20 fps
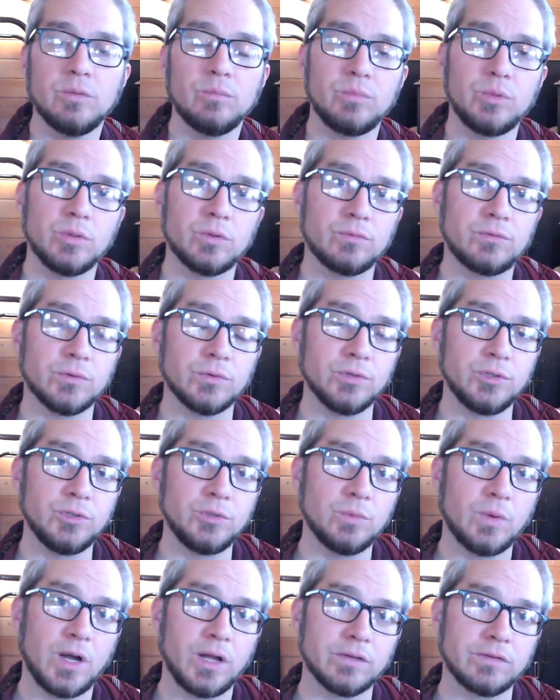beautiful,
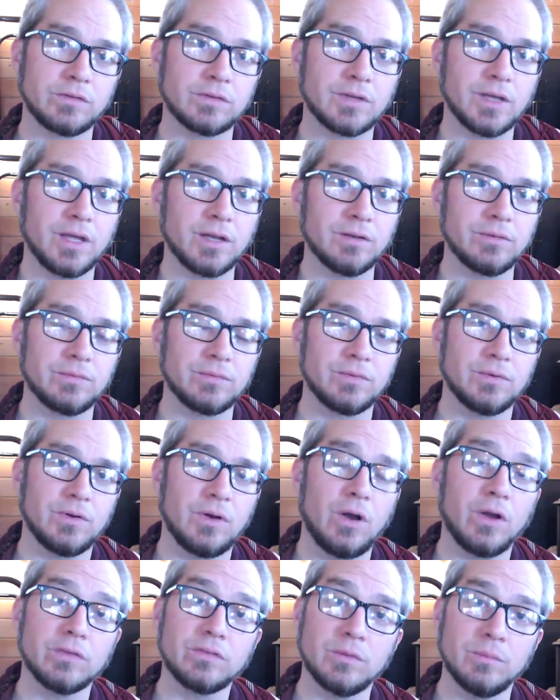nuanced kind of
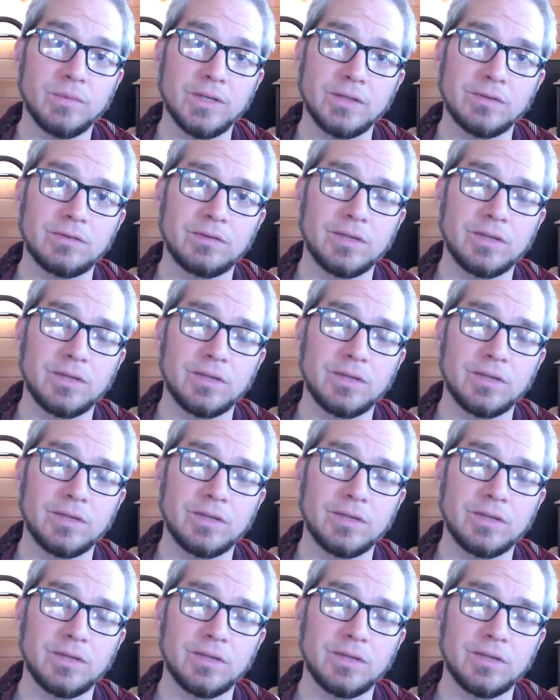awesomeness